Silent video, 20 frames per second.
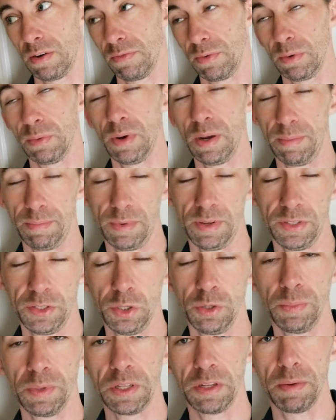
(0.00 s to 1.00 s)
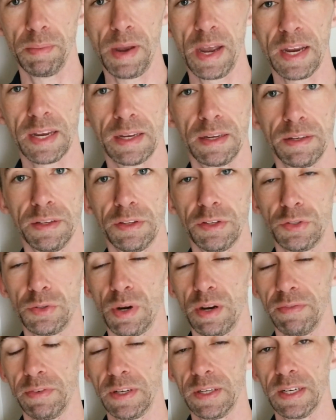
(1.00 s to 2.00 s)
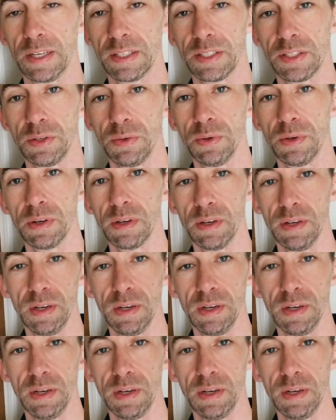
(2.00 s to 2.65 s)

Well, I'm assuming they're backing into the driveway next door.